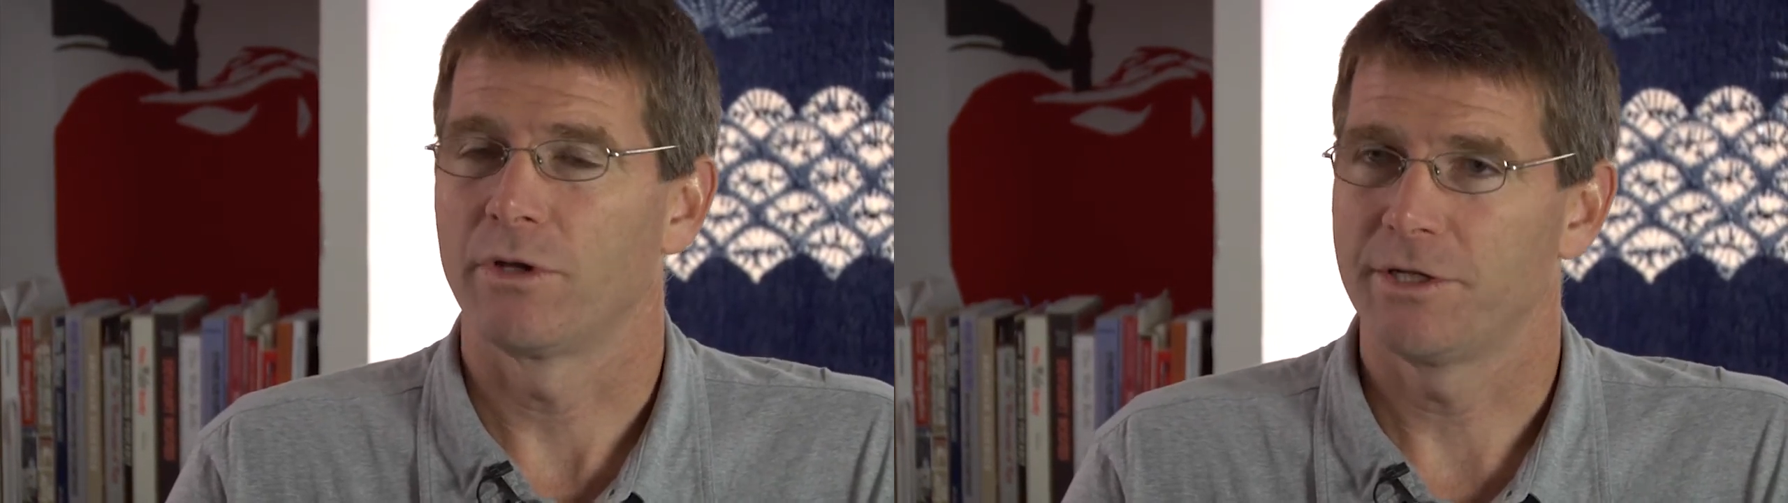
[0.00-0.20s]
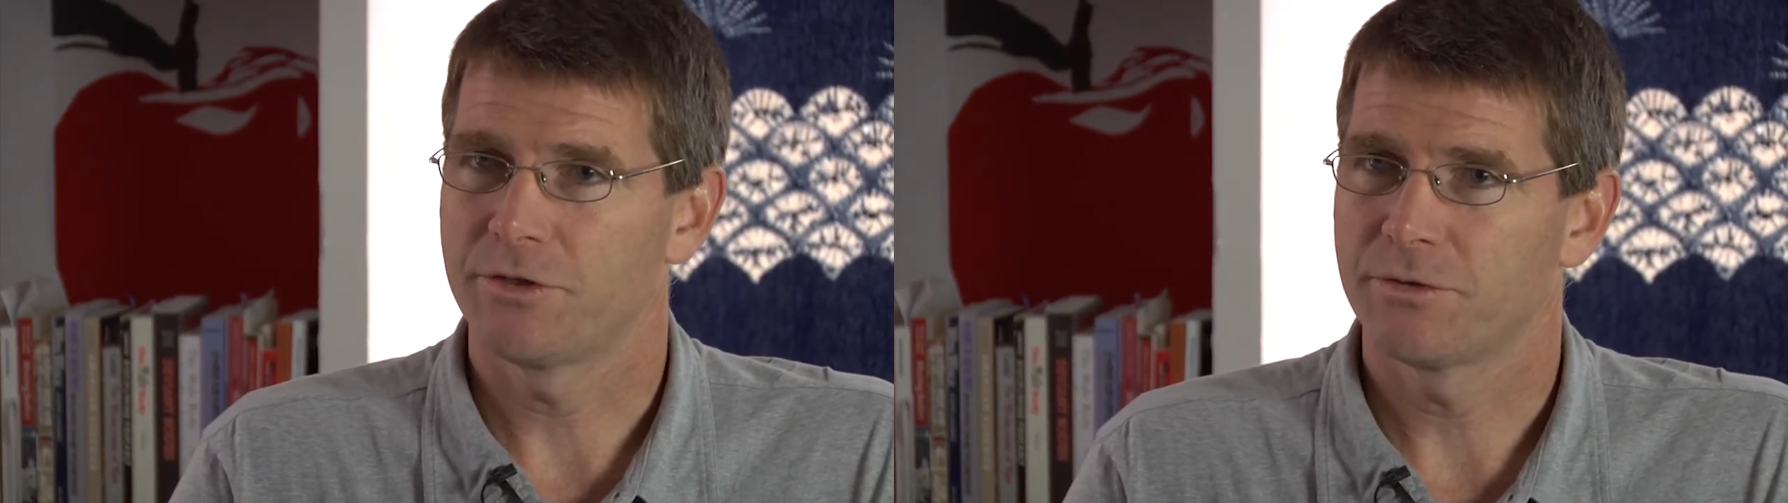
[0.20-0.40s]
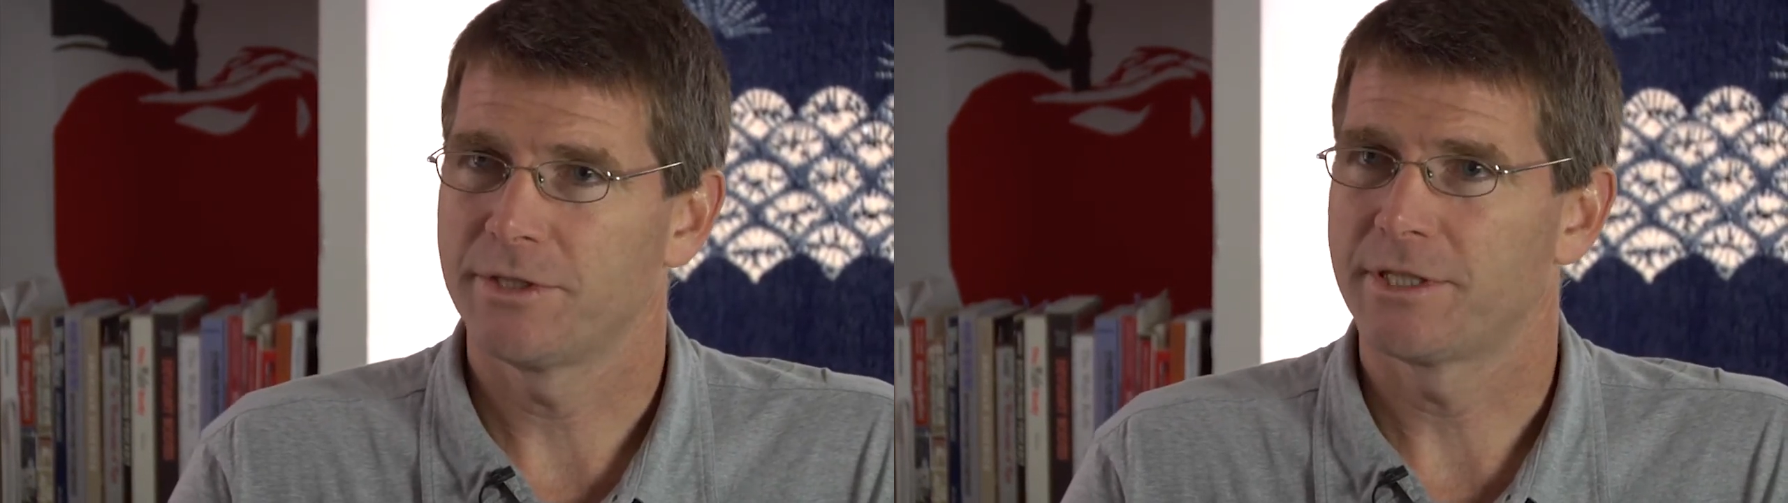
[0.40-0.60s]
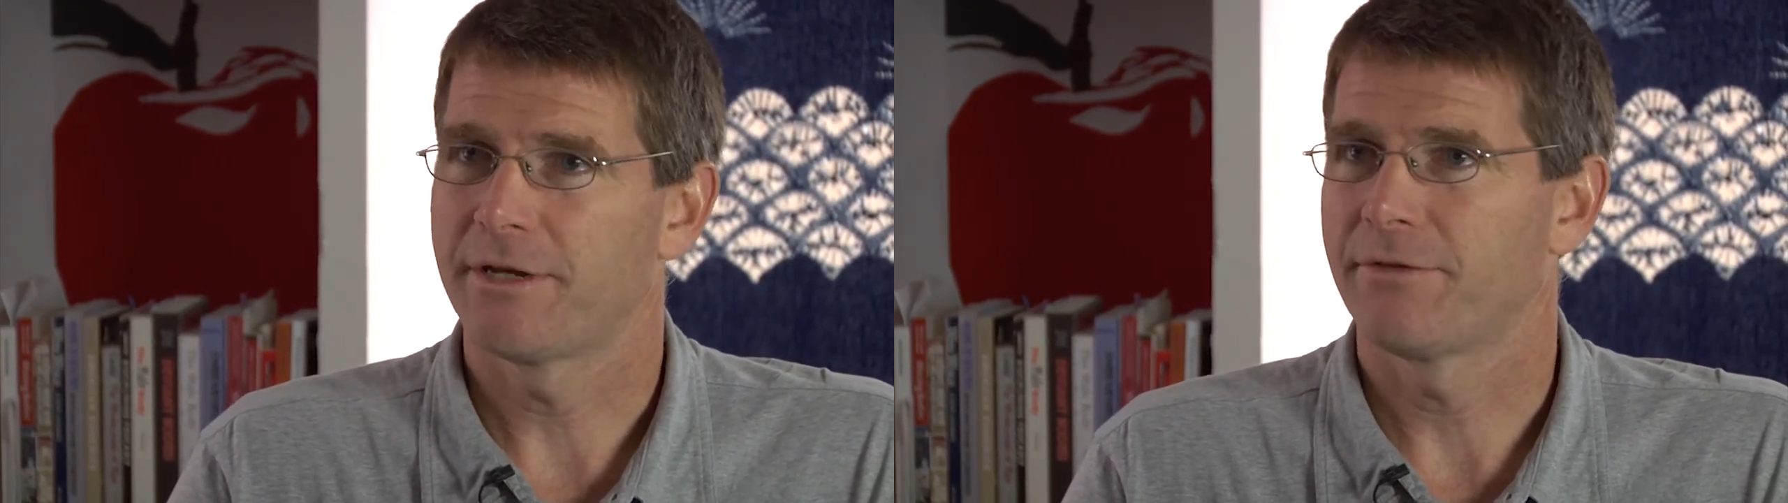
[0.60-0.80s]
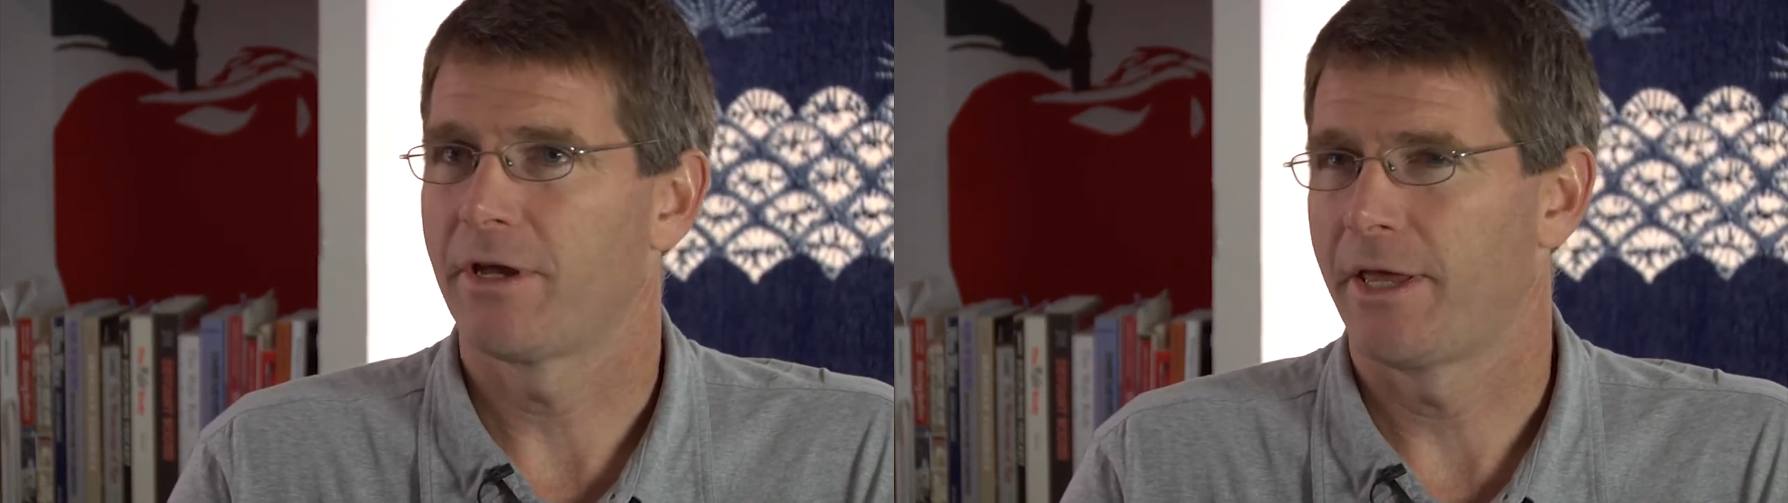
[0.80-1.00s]
histories
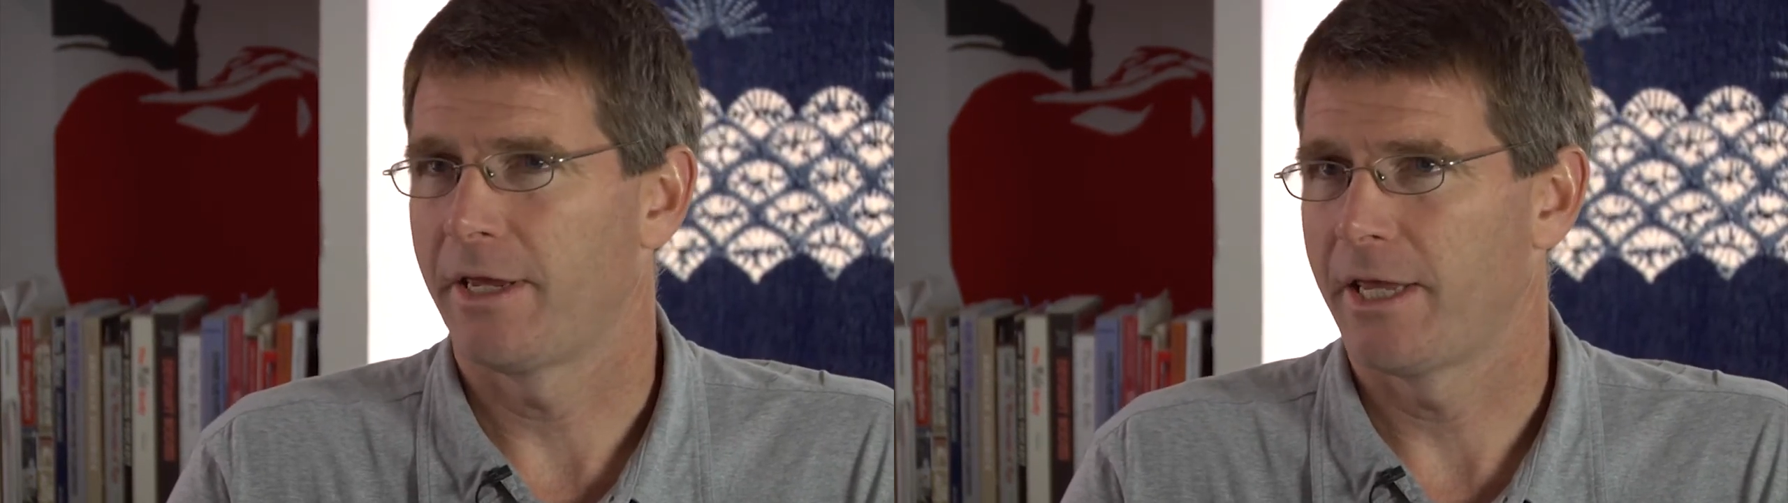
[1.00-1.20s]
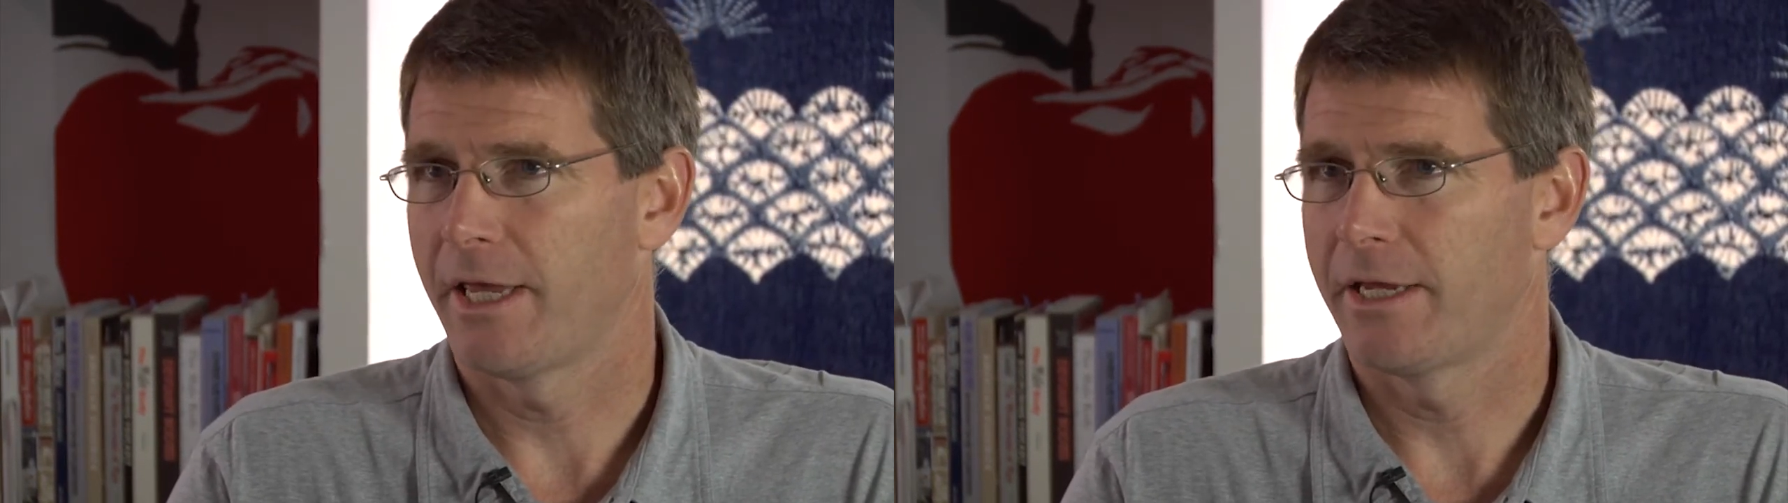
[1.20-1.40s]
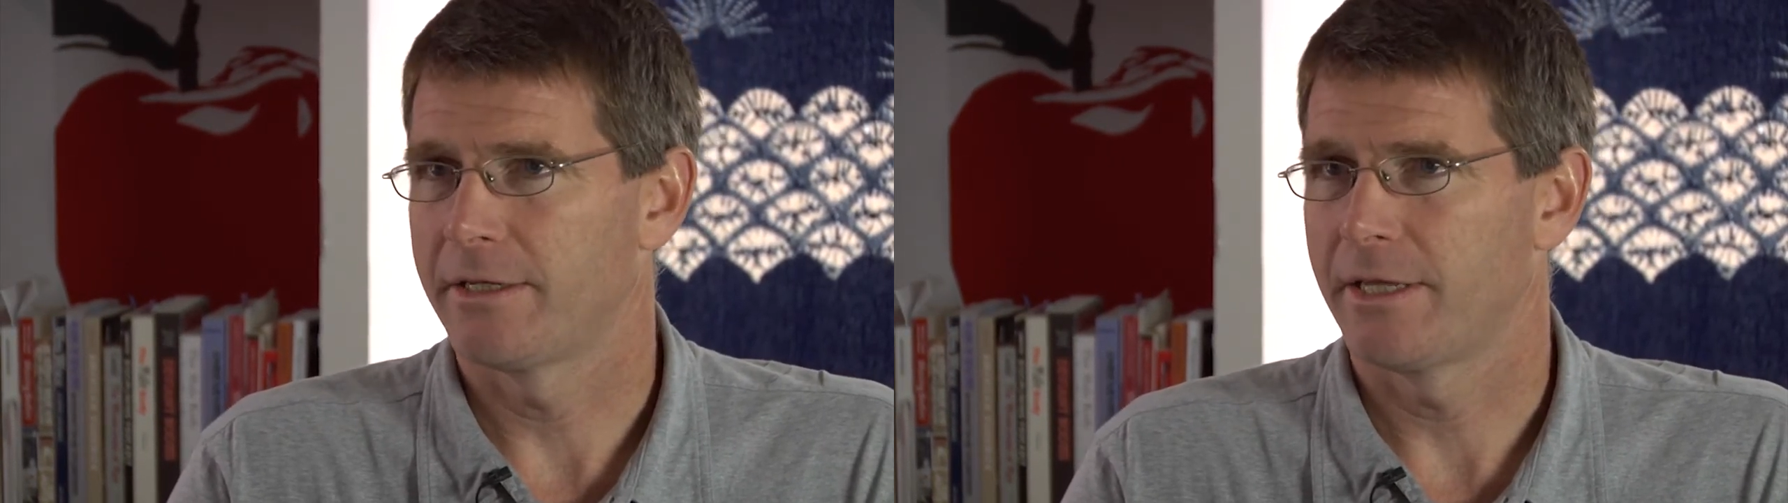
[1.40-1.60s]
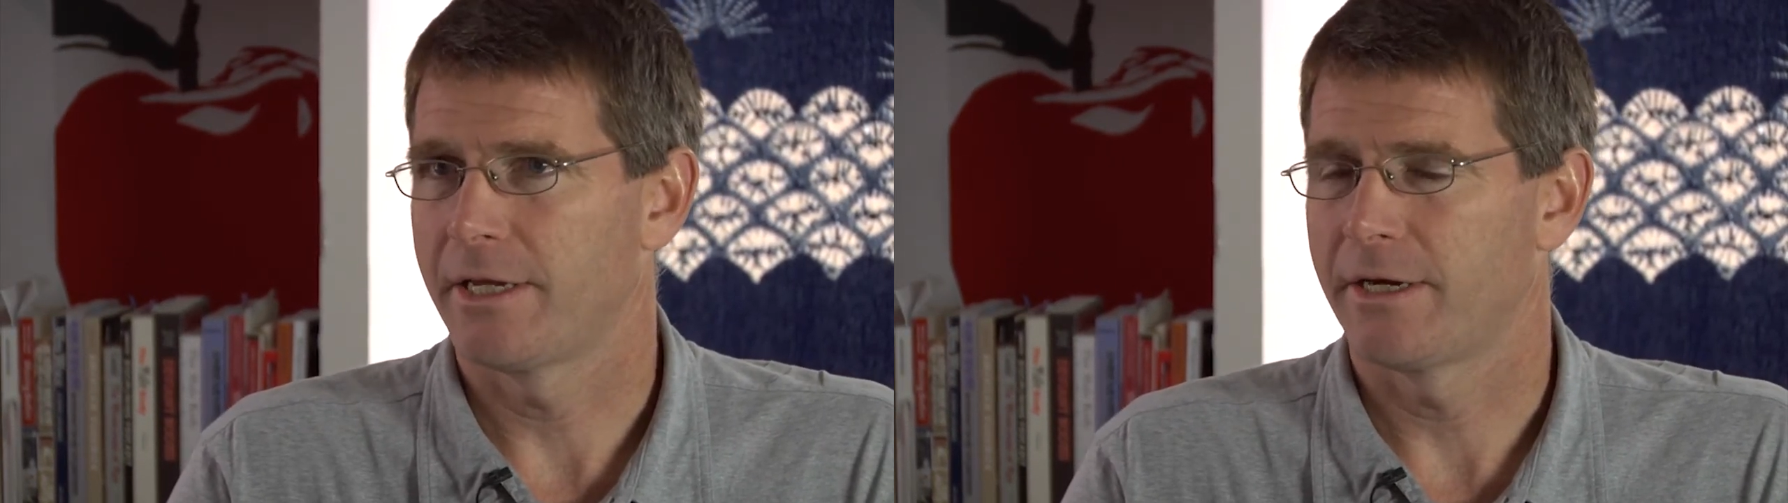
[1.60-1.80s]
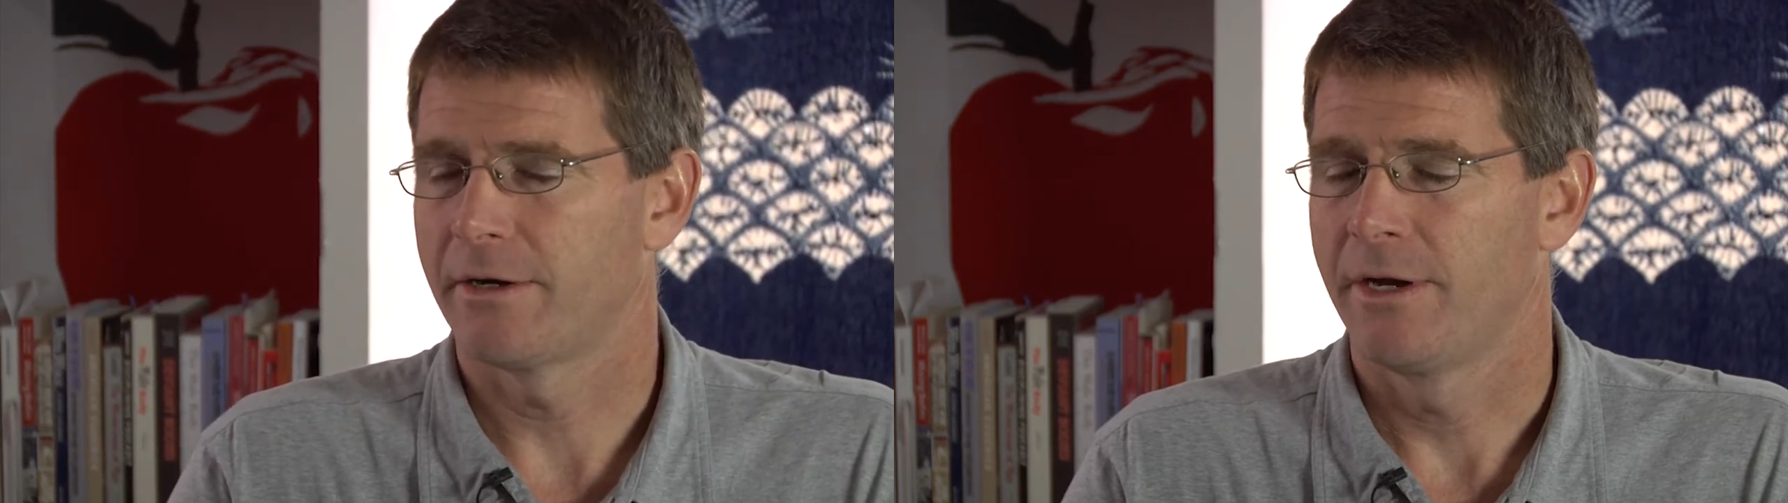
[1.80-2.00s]
I've gained
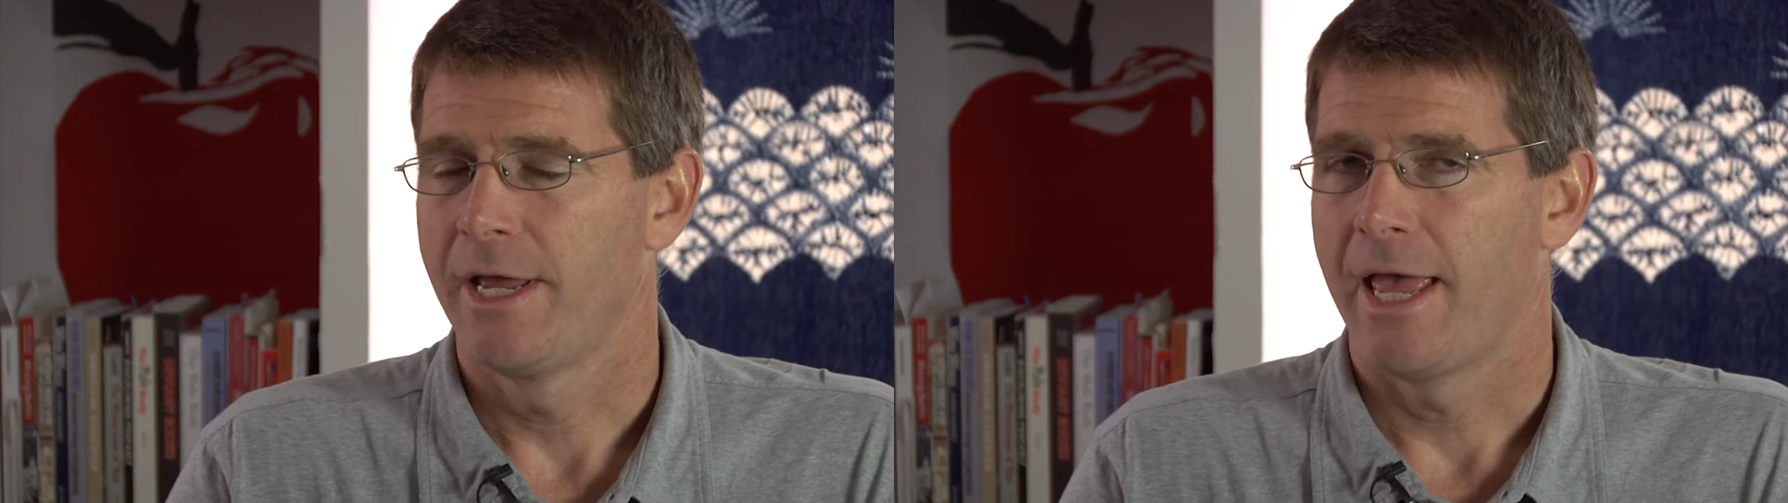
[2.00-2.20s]
there,